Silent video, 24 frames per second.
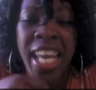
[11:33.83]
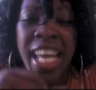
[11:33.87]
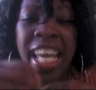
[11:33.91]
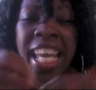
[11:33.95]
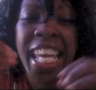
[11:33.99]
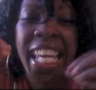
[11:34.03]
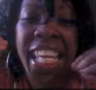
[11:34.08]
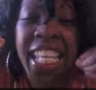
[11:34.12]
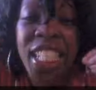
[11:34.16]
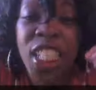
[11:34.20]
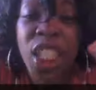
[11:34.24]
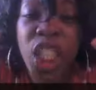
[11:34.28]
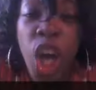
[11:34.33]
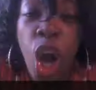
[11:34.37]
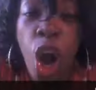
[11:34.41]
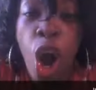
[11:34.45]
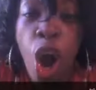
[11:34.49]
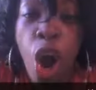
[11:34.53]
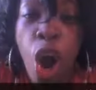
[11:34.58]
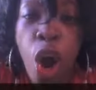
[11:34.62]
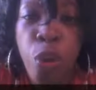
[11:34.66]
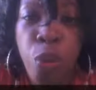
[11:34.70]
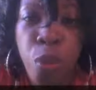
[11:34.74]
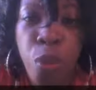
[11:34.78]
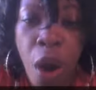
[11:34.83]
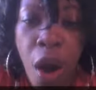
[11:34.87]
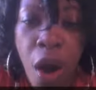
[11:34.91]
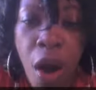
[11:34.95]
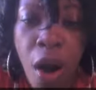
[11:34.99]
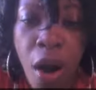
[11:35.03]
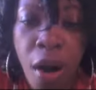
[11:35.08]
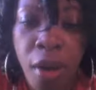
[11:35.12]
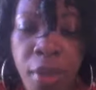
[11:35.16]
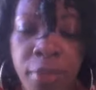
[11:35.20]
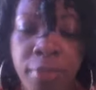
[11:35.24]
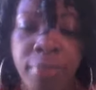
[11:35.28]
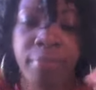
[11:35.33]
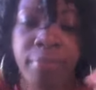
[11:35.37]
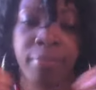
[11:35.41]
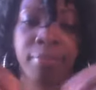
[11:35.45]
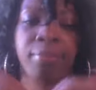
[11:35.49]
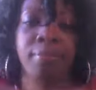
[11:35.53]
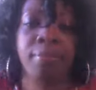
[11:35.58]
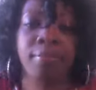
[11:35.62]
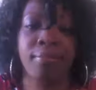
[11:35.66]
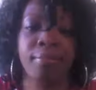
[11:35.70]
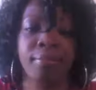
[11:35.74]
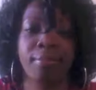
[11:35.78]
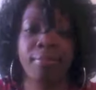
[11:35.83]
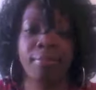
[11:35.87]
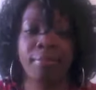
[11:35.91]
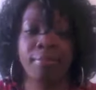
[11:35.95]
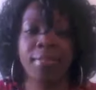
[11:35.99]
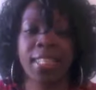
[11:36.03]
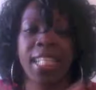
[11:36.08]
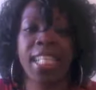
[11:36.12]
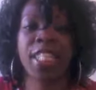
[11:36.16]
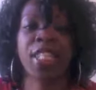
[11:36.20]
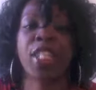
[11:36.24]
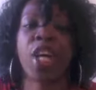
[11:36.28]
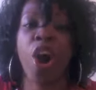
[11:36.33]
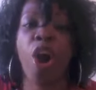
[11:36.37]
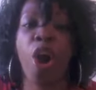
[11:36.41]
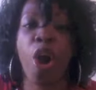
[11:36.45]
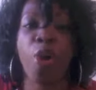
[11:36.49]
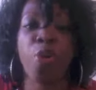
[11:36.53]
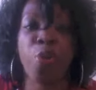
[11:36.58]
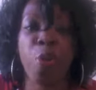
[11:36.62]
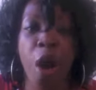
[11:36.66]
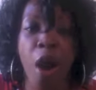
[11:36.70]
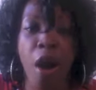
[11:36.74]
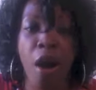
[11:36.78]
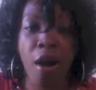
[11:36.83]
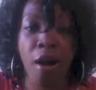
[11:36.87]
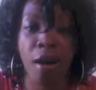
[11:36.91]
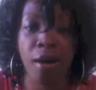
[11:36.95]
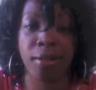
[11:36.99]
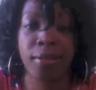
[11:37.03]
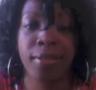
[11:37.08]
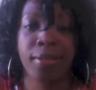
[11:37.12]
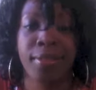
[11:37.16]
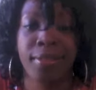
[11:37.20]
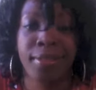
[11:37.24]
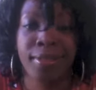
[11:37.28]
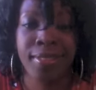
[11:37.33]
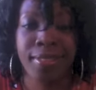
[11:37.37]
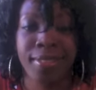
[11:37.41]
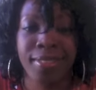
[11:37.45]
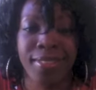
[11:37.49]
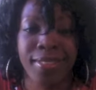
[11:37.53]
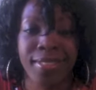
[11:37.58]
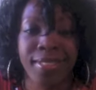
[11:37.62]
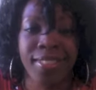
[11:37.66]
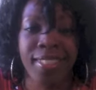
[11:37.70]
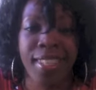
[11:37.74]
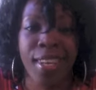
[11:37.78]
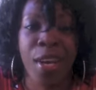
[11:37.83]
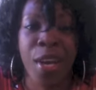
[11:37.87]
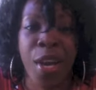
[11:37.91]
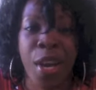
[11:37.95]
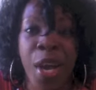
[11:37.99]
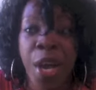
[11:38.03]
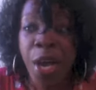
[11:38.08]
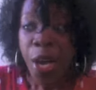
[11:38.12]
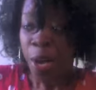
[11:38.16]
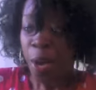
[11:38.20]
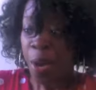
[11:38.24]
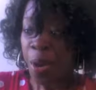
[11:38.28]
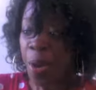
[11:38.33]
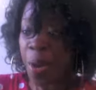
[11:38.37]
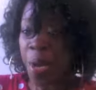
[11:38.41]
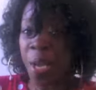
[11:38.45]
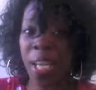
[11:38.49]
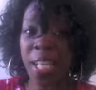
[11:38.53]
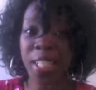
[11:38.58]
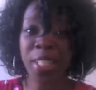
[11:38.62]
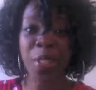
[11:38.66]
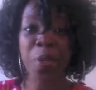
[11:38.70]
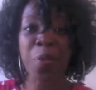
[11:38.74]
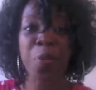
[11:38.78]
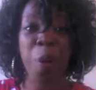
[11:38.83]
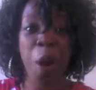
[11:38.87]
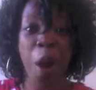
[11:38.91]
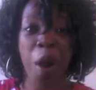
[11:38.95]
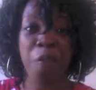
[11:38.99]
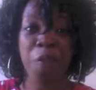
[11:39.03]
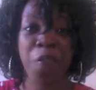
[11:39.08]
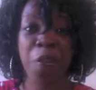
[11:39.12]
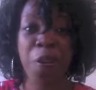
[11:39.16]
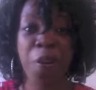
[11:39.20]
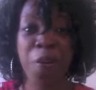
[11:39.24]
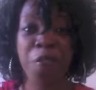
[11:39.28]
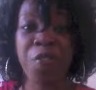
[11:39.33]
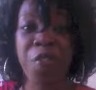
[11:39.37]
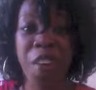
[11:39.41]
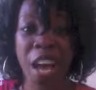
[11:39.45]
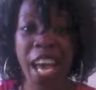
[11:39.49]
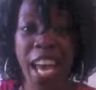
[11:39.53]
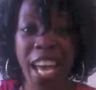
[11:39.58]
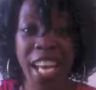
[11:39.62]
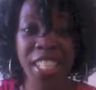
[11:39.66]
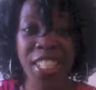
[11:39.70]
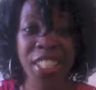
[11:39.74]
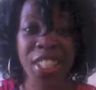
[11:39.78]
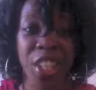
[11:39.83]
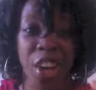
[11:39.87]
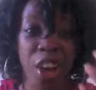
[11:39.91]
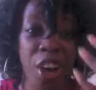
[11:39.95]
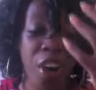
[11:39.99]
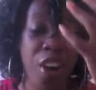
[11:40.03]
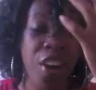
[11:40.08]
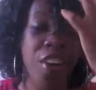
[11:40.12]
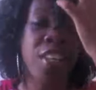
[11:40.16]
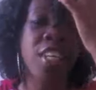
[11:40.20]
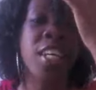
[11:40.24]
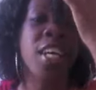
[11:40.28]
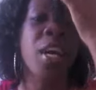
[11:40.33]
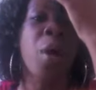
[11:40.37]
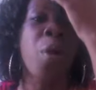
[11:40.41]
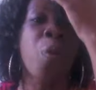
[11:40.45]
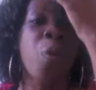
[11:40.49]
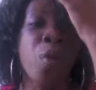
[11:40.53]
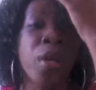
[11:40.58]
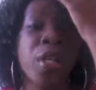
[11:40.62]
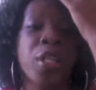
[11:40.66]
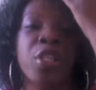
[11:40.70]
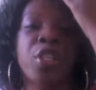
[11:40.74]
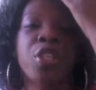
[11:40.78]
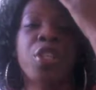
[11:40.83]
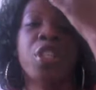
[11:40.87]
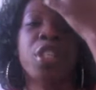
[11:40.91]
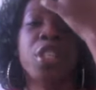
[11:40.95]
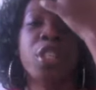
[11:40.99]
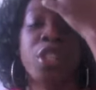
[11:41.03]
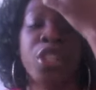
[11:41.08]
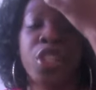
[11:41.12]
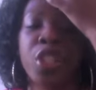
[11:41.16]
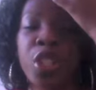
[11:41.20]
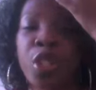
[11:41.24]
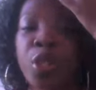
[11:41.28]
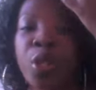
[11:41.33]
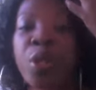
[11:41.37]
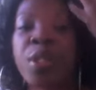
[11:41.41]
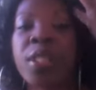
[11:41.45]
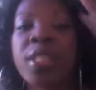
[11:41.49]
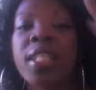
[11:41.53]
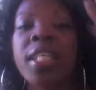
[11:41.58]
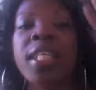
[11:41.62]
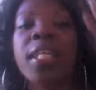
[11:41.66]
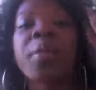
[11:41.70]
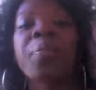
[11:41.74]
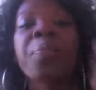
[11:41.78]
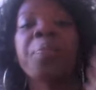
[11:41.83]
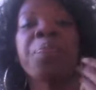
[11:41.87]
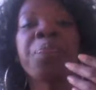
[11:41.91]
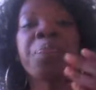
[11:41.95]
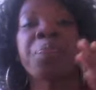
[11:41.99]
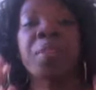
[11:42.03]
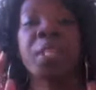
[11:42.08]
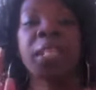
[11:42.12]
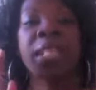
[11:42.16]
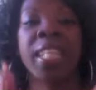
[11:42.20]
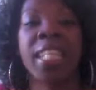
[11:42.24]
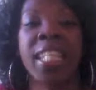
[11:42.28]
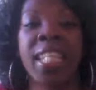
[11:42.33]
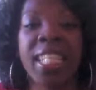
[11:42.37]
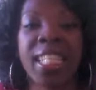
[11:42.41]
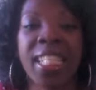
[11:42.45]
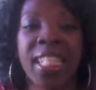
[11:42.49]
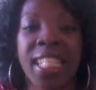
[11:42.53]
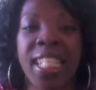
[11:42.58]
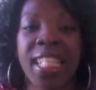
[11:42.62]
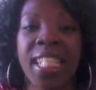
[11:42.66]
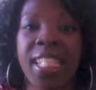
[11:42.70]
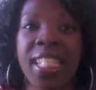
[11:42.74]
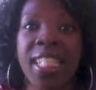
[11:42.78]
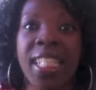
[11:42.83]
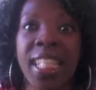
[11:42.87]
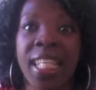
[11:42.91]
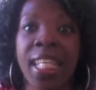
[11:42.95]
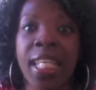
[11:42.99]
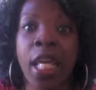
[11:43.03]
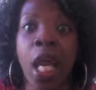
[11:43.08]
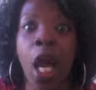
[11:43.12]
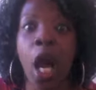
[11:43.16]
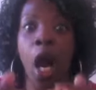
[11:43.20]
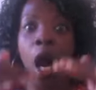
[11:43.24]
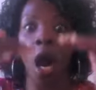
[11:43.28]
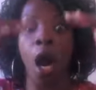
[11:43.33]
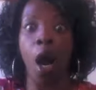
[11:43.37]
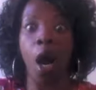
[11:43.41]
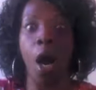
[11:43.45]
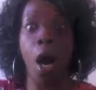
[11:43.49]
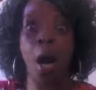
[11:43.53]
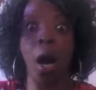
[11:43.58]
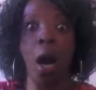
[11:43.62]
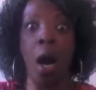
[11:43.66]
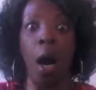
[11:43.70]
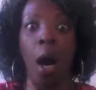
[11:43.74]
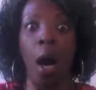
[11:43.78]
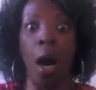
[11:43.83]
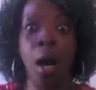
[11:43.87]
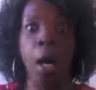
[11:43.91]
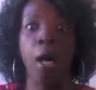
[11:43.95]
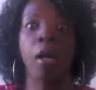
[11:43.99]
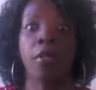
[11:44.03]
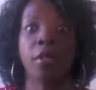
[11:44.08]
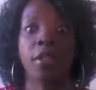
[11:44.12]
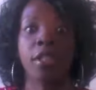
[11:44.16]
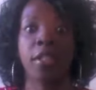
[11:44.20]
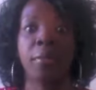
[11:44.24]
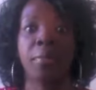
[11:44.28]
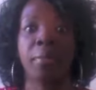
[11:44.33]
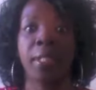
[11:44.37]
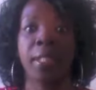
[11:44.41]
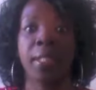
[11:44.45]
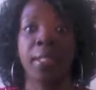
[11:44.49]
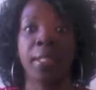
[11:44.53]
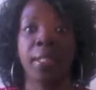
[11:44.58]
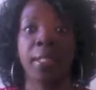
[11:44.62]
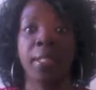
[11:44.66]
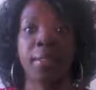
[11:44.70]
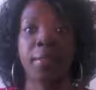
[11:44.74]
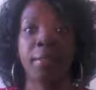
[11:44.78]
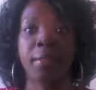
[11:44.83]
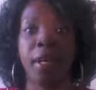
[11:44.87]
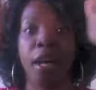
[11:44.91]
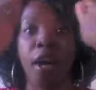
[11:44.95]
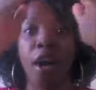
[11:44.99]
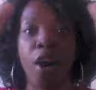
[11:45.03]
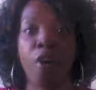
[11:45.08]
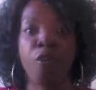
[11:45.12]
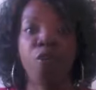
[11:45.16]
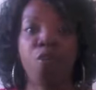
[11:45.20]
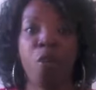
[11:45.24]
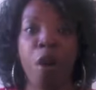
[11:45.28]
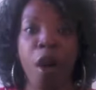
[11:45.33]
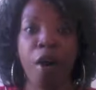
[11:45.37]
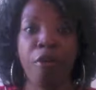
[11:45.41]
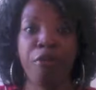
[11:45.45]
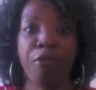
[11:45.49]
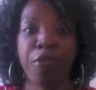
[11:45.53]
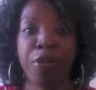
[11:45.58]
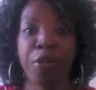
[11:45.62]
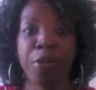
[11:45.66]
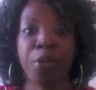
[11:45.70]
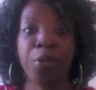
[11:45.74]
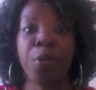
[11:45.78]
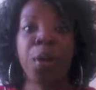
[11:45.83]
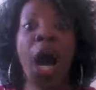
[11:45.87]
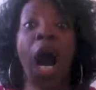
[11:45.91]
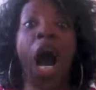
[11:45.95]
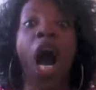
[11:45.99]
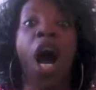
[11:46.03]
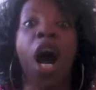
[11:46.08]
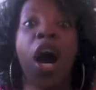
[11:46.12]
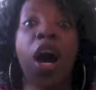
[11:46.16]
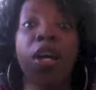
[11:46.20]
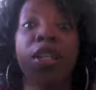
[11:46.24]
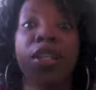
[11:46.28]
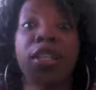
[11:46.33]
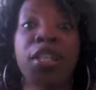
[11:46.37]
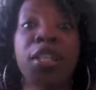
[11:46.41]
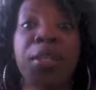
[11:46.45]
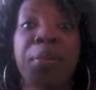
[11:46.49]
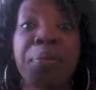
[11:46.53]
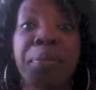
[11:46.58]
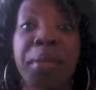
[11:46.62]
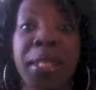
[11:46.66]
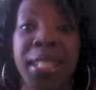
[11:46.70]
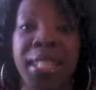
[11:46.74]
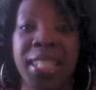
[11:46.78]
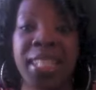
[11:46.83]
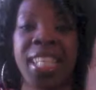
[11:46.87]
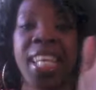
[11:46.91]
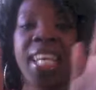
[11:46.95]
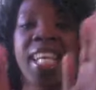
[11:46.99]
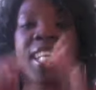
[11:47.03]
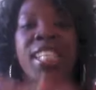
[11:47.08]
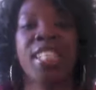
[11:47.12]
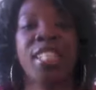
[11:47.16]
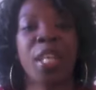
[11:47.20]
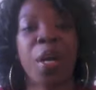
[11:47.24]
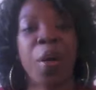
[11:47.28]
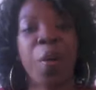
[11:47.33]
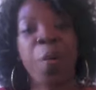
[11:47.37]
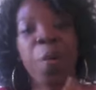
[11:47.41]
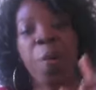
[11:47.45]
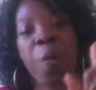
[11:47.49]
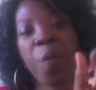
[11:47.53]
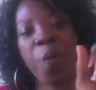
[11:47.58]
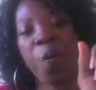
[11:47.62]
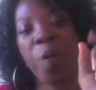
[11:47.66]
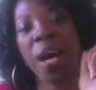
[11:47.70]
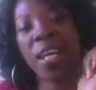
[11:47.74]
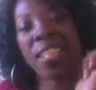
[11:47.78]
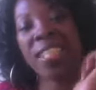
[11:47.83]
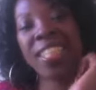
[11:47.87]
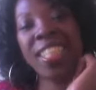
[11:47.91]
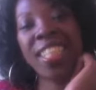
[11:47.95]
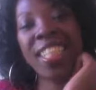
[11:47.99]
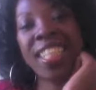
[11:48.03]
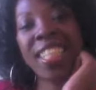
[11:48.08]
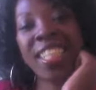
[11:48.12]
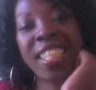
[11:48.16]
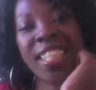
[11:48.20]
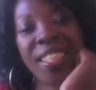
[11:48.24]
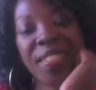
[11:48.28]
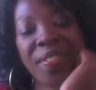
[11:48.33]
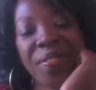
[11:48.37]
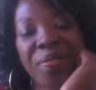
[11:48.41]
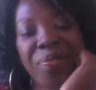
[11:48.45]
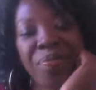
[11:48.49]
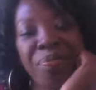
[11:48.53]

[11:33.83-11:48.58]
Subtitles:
It's all raw. It's all raw. It's a raw food fast, y'all. When you're juicing, this is the ultimate of raw food. Ultimate. So, watch this.